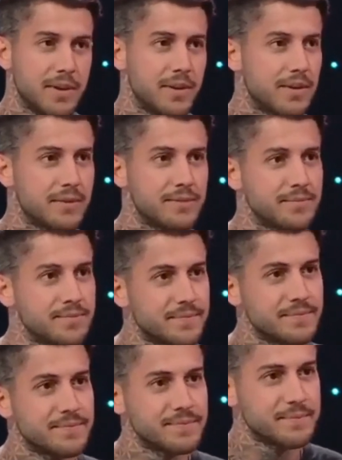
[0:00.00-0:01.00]
if logic
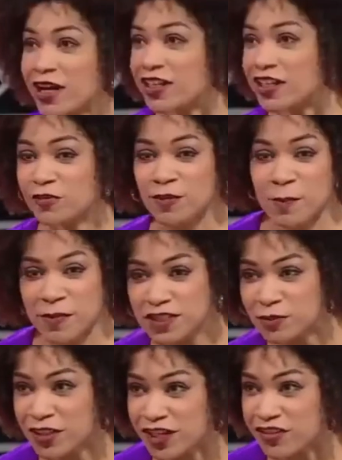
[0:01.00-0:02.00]
didn't work, why didn't you flip
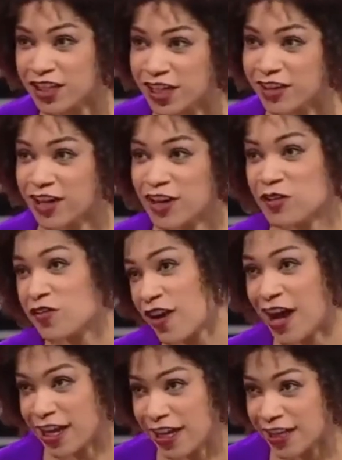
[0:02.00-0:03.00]
into another gear? I know you have
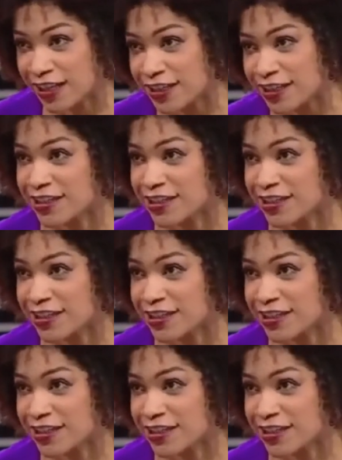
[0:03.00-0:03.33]
got it.